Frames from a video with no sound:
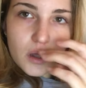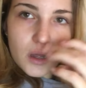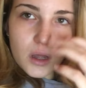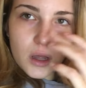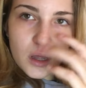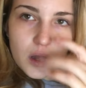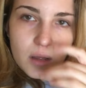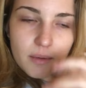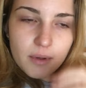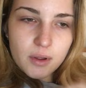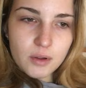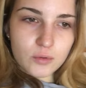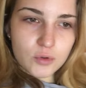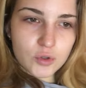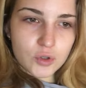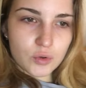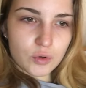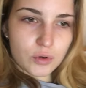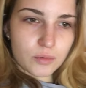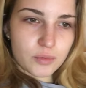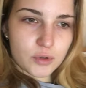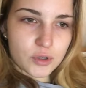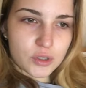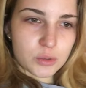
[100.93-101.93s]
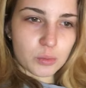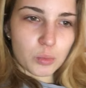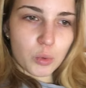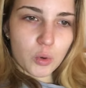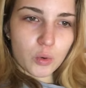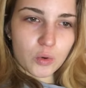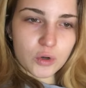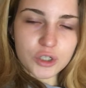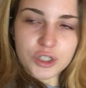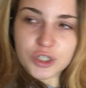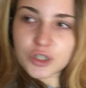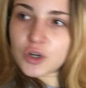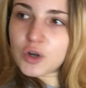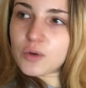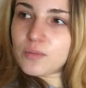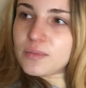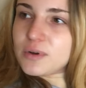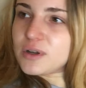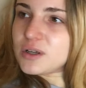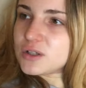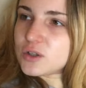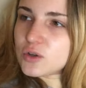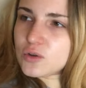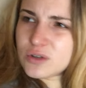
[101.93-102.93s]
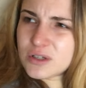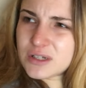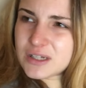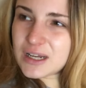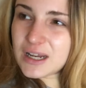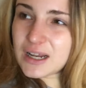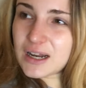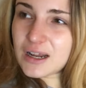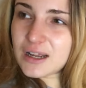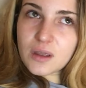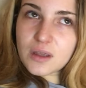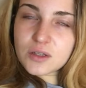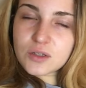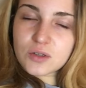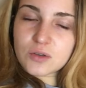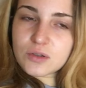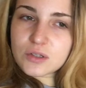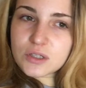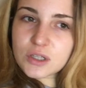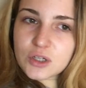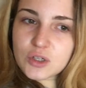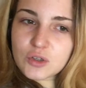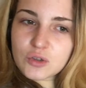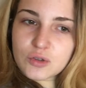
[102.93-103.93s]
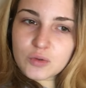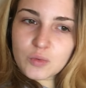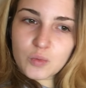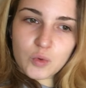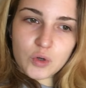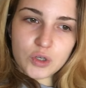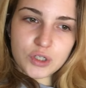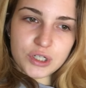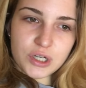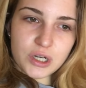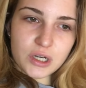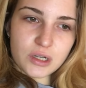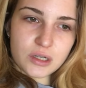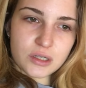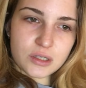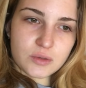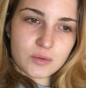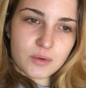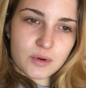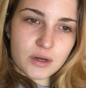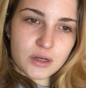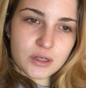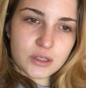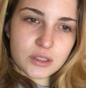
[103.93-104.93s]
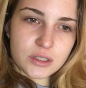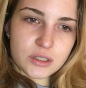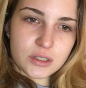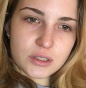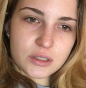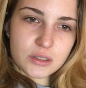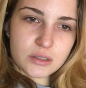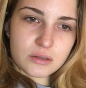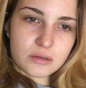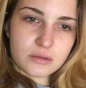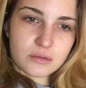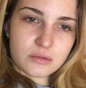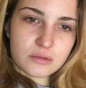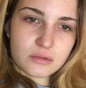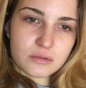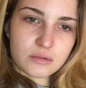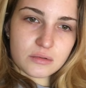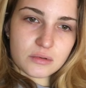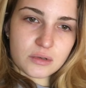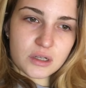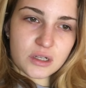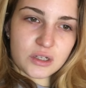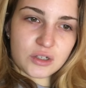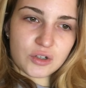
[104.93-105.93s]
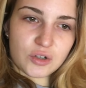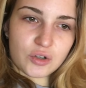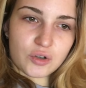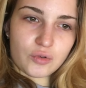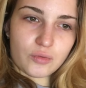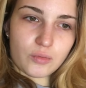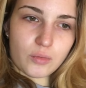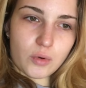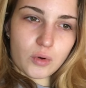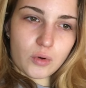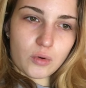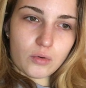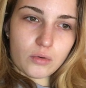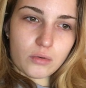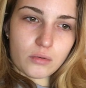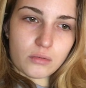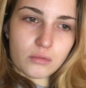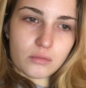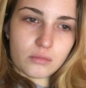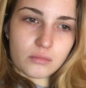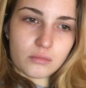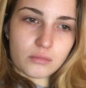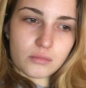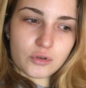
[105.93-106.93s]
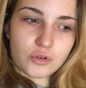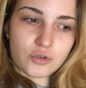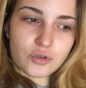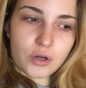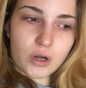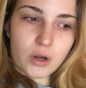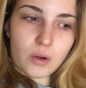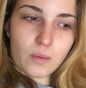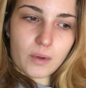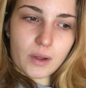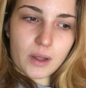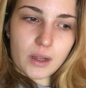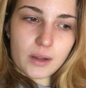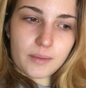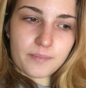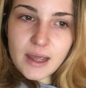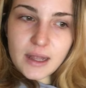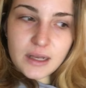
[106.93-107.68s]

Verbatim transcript: I also want to put some more washing on, because honestly, like, as soon as I do some washing, I swear I just need to do more straight away.